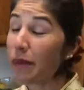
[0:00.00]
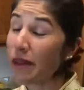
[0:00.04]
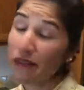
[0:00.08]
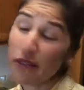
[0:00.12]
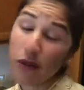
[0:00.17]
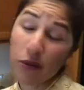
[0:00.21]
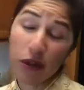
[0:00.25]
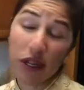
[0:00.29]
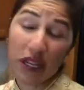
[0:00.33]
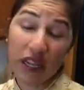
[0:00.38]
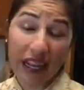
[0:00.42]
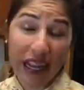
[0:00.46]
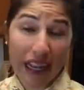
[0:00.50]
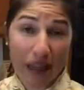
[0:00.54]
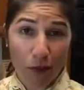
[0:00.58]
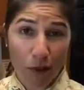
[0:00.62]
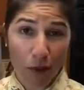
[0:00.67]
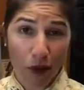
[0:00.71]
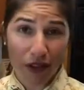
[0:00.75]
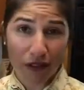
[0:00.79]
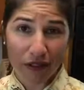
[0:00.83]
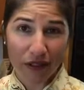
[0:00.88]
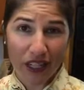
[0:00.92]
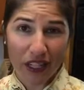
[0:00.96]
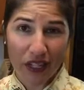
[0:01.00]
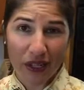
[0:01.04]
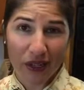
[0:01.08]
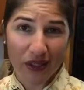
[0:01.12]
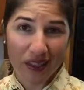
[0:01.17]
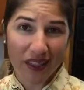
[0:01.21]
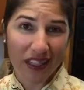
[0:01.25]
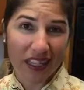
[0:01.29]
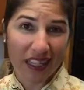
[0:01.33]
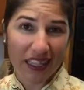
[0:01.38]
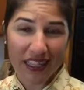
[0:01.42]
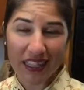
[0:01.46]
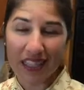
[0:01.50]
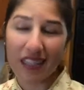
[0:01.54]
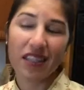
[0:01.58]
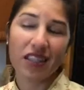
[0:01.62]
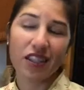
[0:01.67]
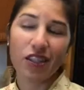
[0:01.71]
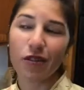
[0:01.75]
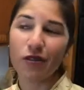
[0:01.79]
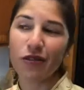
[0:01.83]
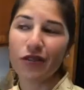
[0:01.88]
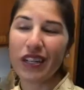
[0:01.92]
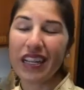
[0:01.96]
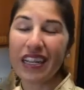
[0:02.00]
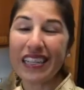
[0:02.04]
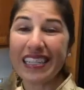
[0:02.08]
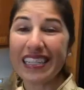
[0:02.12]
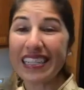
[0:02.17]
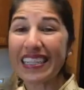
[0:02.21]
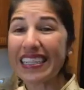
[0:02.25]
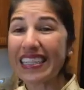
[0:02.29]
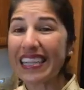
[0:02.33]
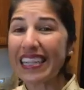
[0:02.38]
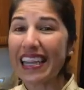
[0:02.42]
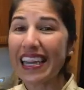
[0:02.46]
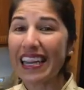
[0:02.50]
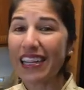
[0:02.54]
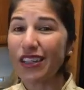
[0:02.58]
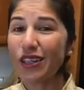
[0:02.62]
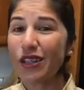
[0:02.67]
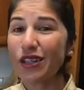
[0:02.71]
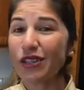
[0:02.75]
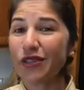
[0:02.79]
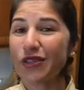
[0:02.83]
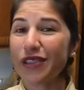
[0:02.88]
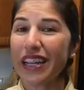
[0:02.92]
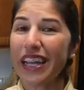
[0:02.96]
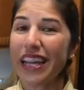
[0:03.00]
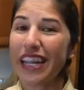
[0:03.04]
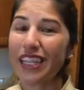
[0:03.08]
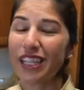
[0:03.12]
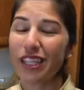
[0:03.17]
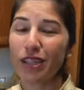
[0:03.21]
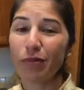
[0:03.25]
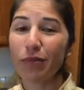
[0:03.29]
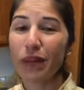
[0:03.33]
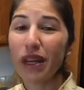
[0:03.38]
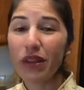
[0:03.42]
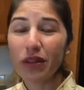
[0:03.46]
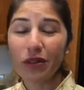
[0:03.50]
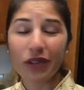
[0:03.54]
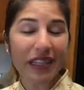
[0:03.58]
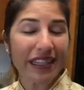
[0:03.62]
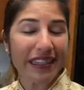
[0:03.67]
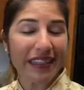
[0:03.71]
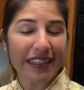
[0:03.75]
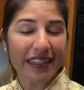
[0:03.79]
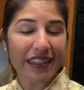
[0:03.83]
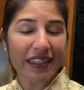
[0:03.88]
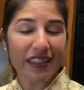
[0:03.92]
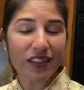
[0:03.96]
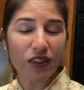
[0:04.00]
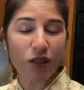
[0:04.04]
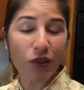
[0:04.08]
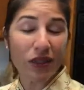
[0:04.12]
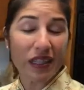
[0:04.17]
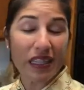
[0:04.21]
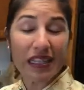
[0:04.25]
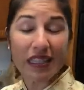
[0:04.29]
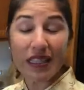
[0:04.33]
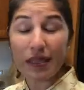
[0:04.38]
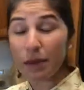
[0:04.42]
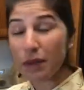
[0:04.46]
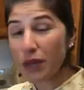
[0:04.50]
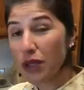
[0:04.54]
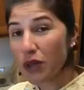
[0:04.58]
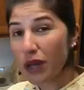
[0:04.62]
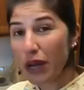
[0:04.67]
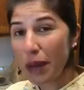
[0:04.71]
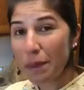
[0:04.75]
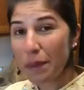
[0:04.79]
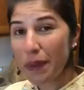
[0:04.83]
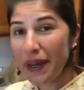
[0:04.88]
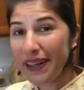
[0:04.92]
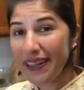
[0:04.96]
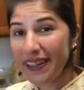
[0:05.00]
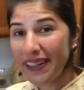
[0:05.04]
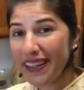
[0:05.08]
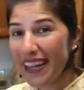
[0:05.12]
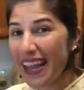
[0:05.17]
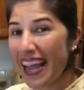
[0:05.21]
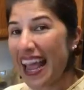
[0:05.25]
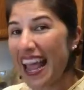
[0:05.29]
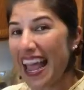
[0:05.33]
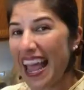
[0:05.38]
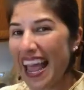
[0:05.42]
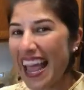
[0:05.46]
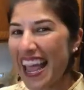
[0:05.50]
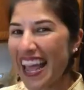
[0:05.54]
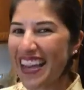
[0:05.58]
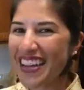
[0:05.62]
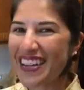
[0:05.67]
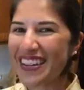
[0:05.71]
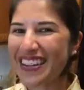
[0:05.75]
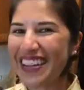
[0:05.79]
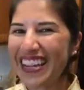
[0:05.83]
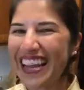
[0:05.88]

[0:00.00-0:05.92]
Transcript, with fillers: If you would like more videos like this, don't forget to click that notification bell right next to the subscribe button and I'll